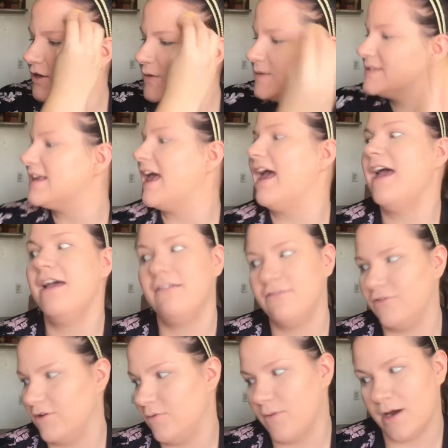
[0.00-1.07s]
goes
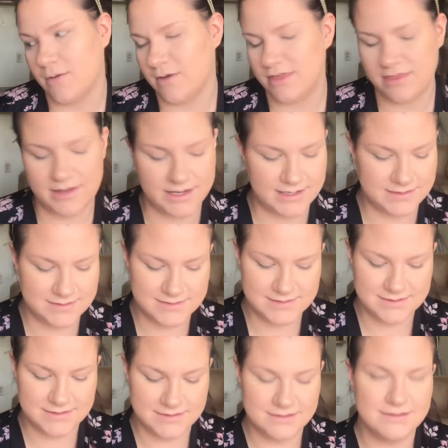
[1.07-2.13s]
everywhere with
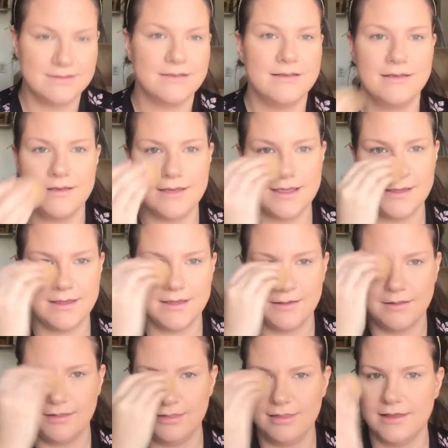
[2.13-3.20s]
us. He
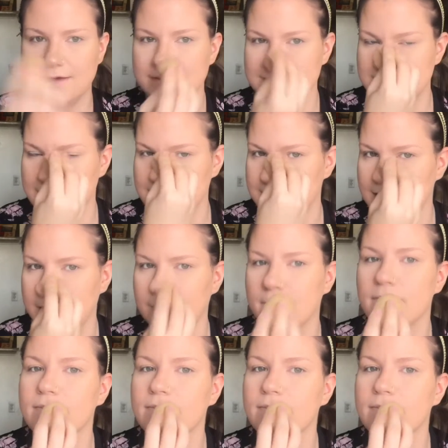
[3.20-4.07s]
loves that thing.